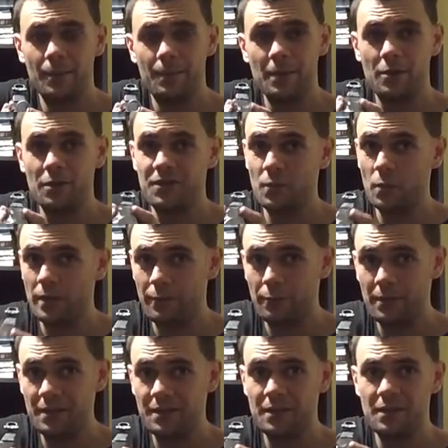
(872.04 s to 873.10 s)
because for whatever
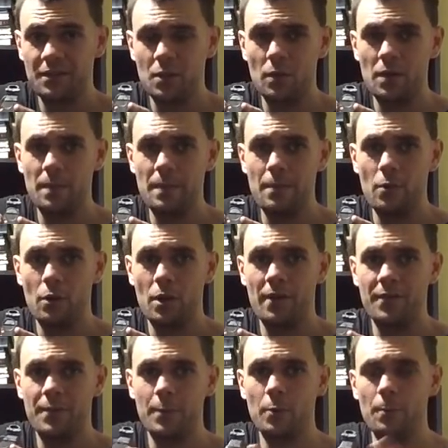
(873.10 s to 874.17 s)
reason it's going to be more
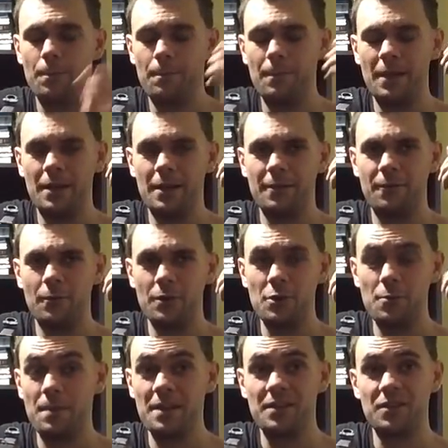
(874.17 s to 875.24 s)
comfortable for
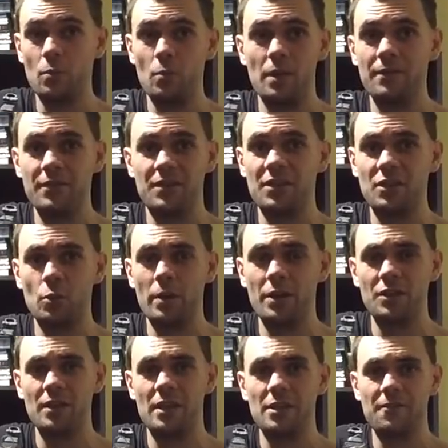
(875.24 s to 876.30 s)
you based on whatever
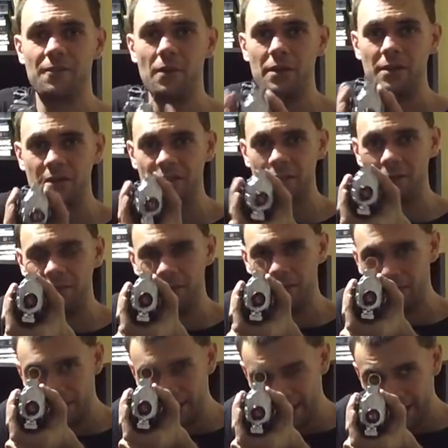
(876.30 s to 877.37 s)
situation that you find yourself
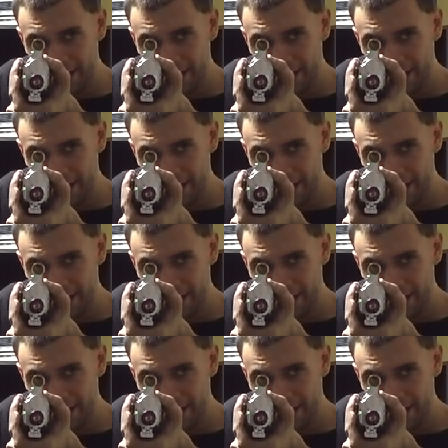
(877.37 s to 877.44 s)
in.